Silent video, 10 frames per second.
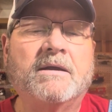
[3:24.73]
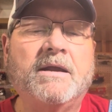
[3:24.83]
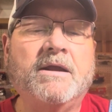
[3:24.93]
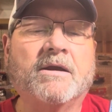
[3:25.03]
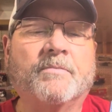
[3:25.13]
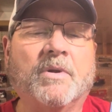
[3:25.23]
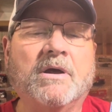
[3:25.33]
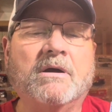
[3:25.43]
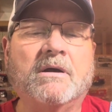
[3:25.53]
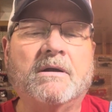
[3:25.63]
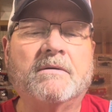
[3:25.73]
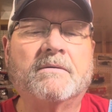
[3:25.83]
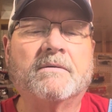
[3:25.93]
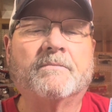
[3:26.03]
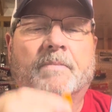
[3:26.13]
earplug
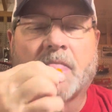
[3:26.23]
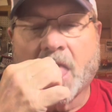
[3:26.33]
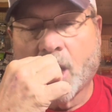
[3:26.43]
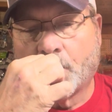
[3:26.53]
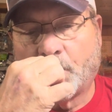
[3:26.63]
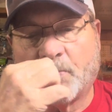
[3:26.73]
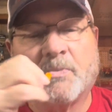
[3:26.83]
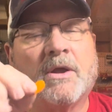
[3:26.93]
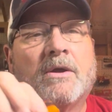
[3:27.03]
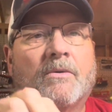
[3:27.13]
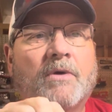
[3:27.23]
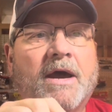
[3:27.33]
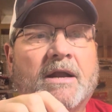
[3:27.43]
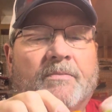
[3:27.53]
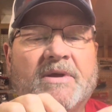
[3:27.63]

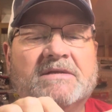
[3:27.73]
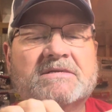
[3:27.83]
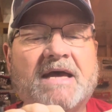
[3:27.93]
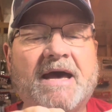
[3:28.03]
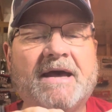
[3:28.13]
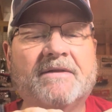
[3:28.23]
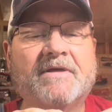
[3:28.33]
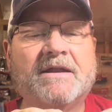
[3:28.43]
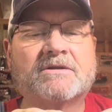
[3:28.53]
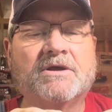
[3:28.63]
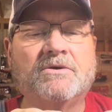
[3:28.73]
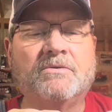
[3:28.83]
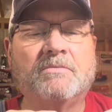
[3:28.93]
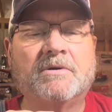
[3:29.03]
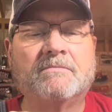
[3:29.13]
right up inside of that
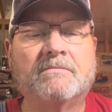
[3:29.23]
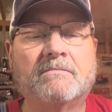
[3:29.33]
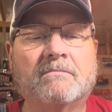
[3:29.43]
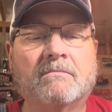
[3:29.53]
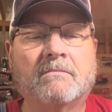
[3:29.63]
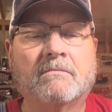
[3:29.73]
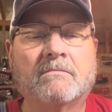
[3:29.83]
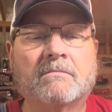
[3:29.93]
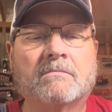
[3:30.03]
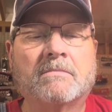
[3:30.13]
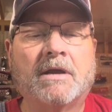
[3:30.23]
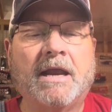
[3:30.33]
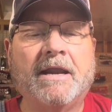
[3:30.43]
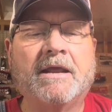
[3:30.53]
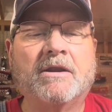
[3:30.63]
tube,
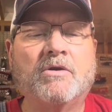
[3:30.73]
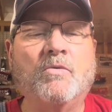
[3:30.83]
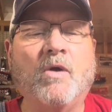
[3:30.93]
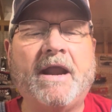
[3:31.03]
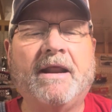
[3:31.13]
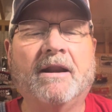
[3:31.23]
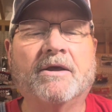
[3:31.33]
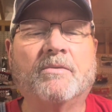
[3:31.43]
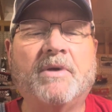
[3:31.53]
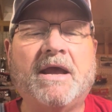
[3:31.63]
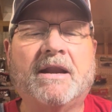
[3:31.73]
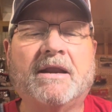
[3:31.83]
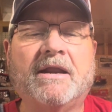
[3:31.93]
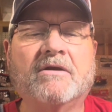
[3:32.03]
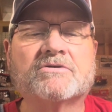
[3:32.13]
and you wet it a little bit,
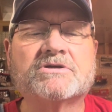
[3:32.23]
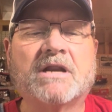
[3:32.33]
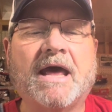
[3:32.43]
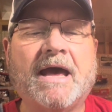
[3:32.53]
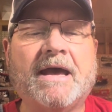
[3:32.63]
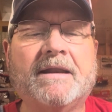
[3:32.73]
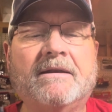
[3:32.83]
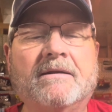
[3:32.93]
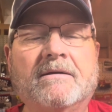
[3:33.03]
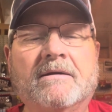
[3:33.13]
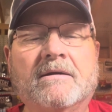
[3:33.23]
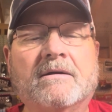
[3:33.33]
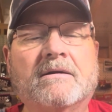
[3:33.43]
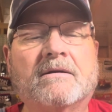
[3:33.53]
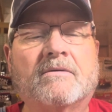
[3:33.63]
and it'll slide
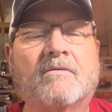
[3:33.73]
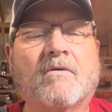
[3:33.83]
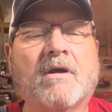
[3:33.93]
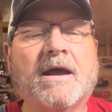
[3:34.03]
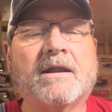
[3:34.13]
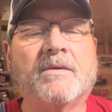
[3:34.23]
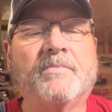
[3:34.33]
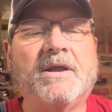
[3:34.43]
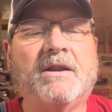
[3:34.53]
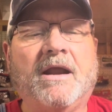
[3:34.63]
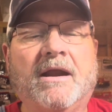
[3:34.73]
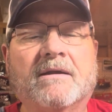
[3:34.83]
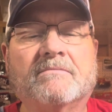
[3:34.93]
right up in there,